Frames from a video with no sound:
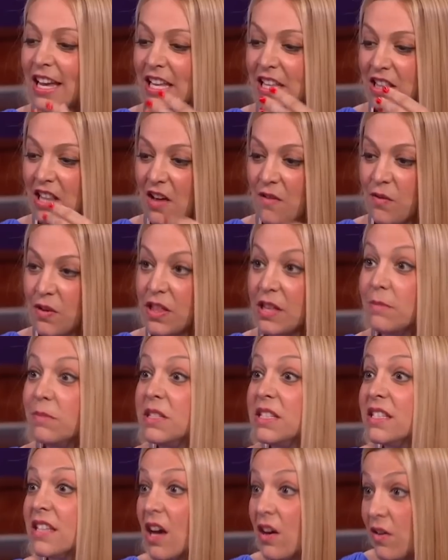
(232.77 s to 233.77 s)
in love with
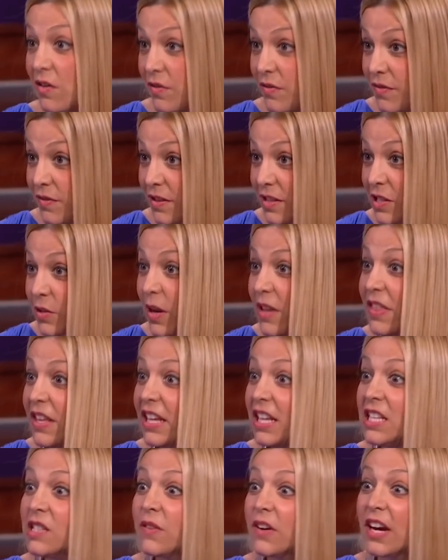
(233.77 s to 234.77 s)
himself. So I
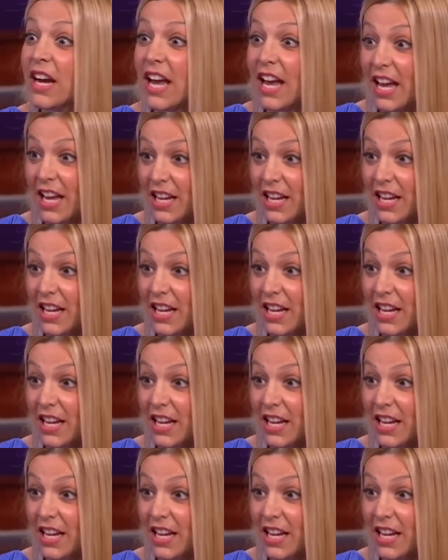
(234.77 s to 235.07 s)
think he's very